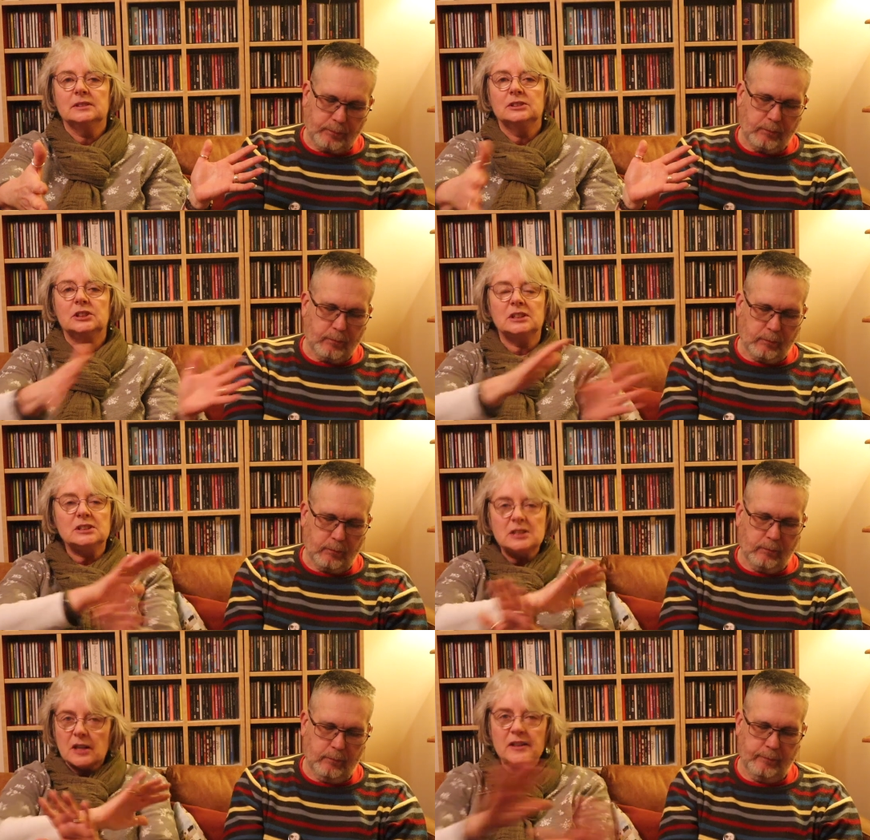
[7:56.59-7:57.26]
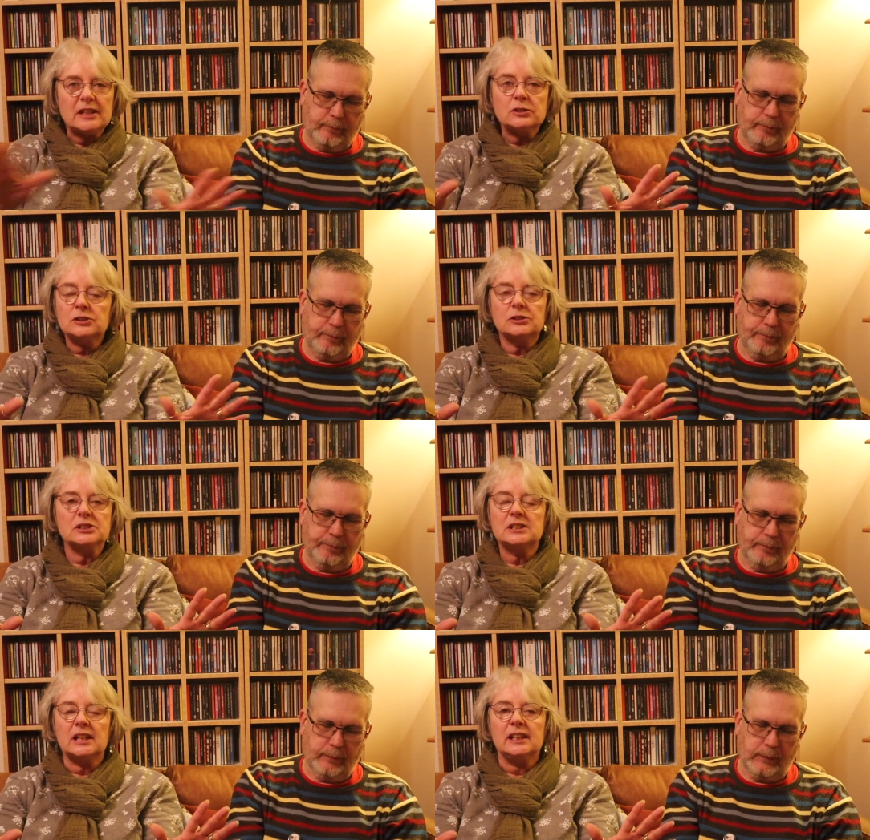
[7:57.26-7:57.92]
Speaker 1: So there's nothing else
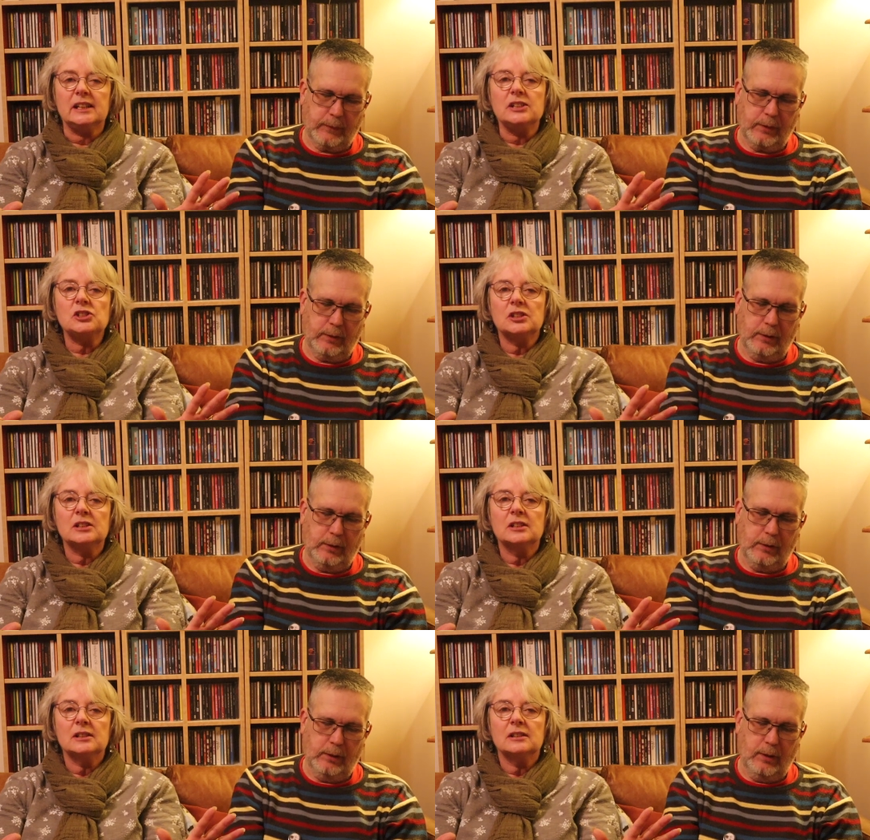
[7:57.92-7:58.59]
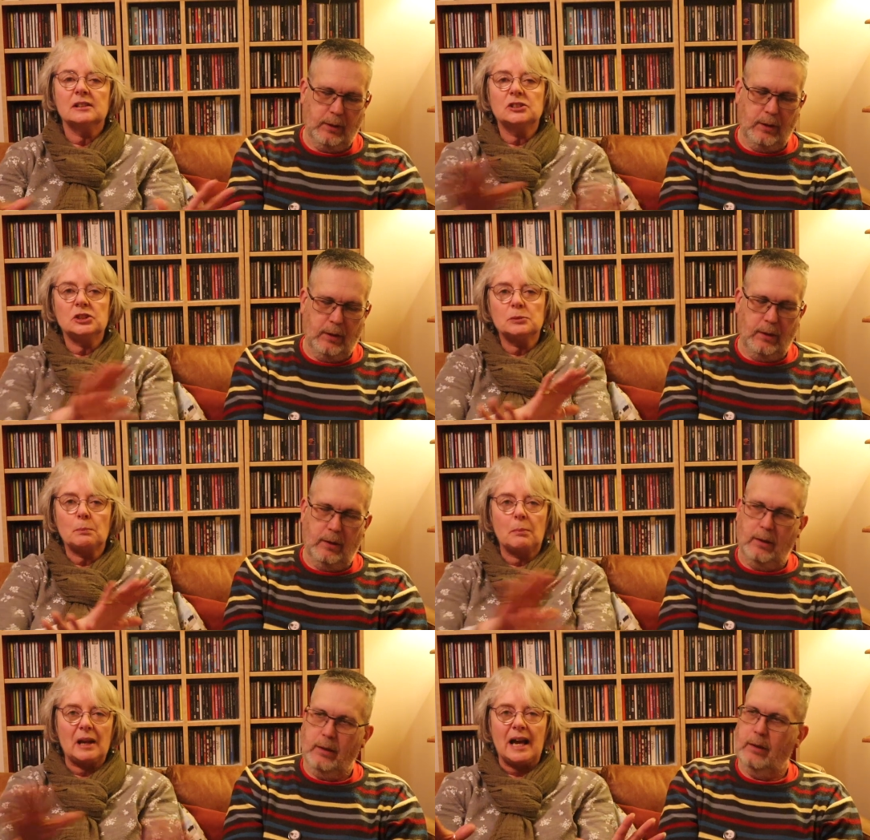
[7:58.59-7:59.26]
on stage. It's
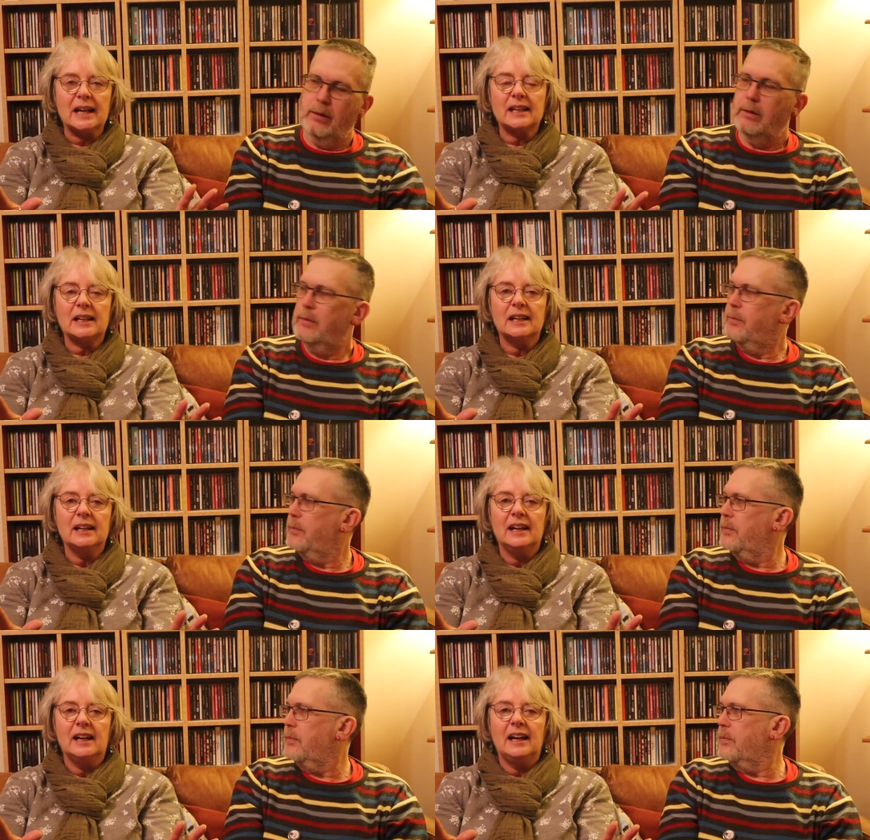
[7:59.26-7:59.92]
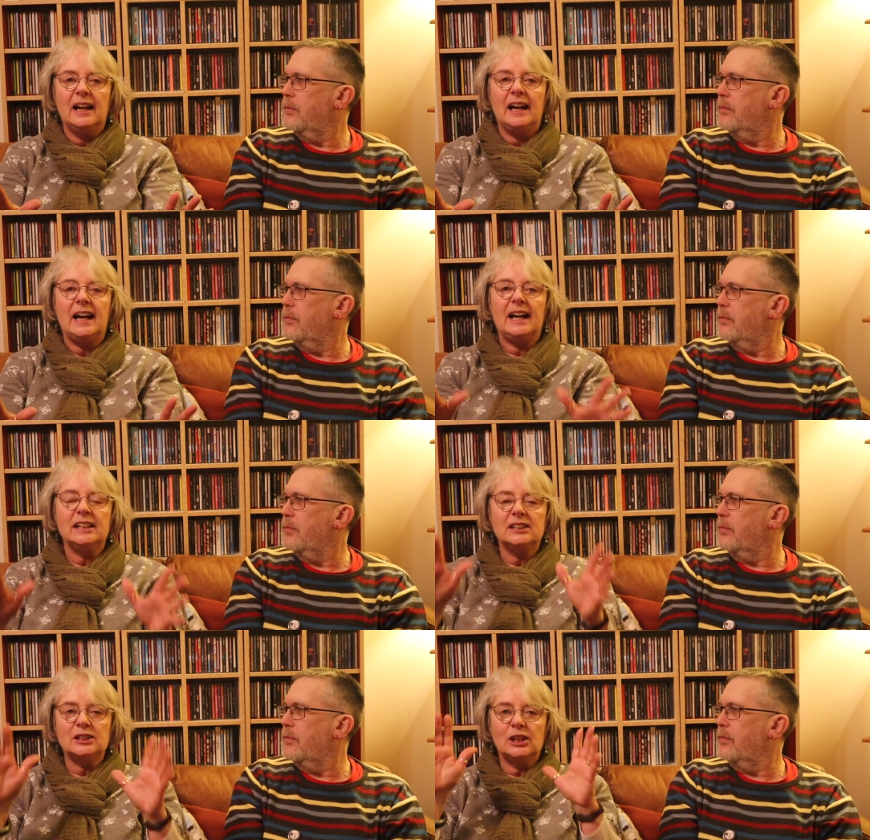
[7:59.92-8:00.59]
just black,
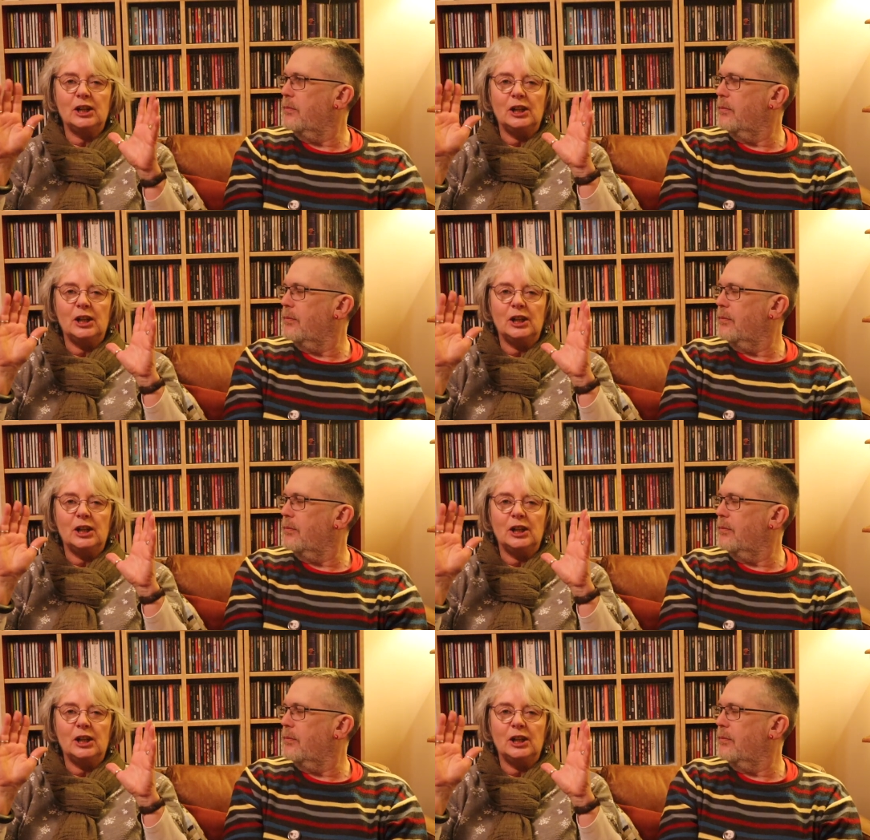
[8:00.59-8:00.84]
and